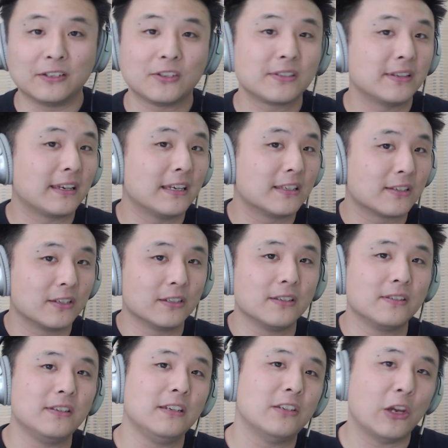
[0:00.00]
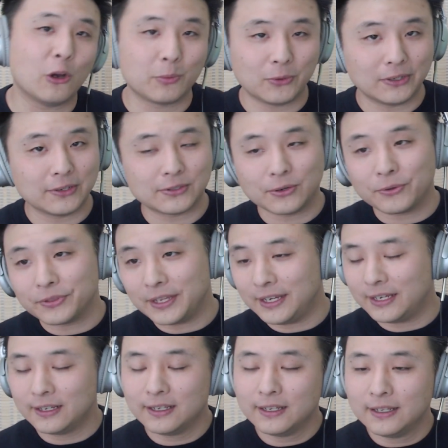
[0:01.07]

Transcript: Just like it's good to see J-Hope doing his own thing.